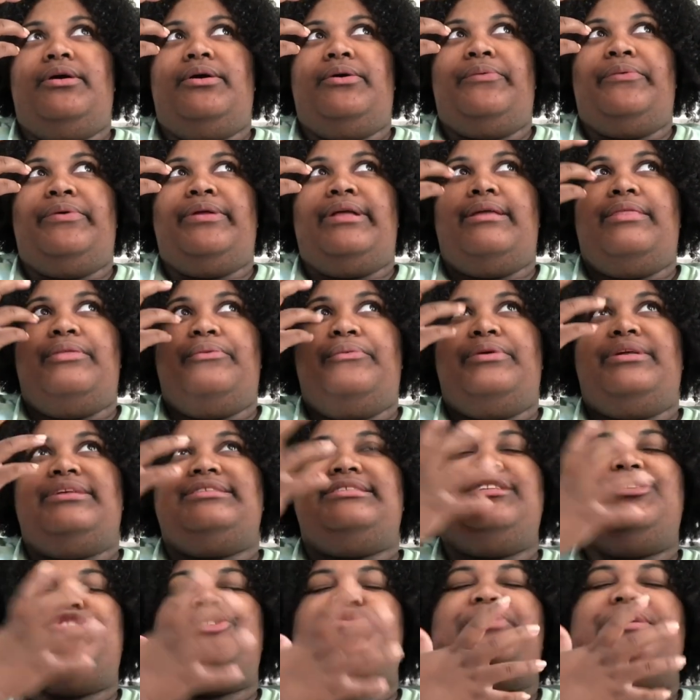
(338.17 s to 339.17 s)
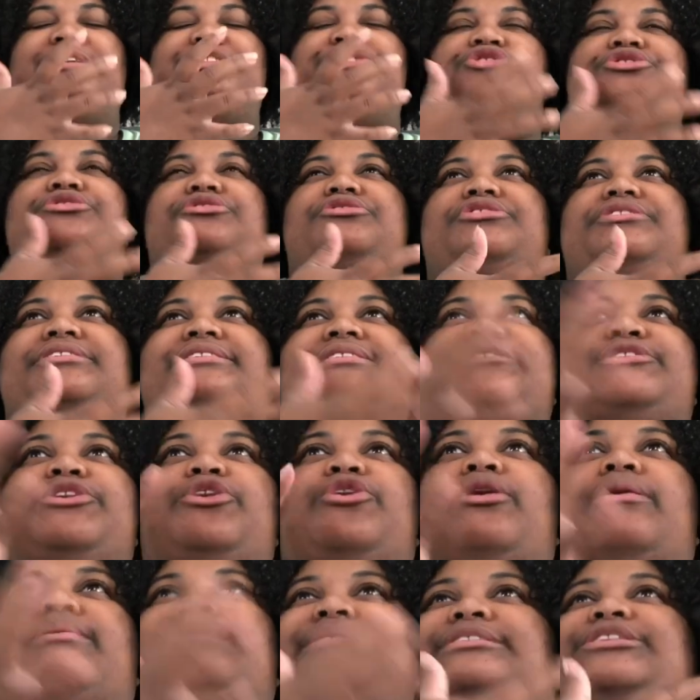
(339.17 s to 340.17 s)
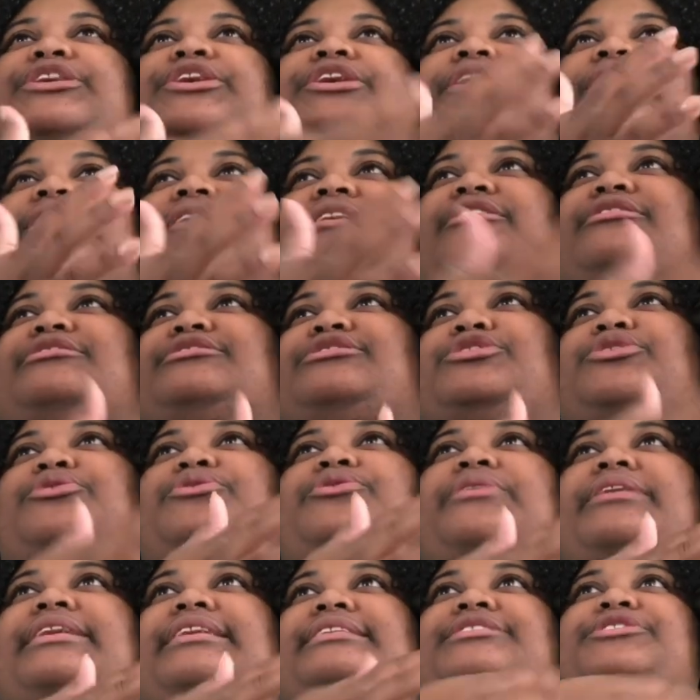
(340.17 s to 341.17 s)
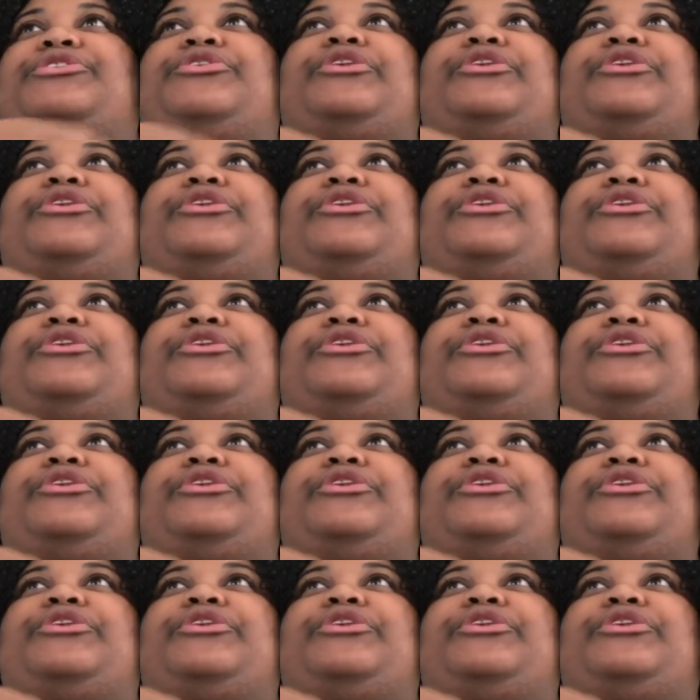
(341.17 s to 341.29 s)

when a situation is just so absurd or so crazy,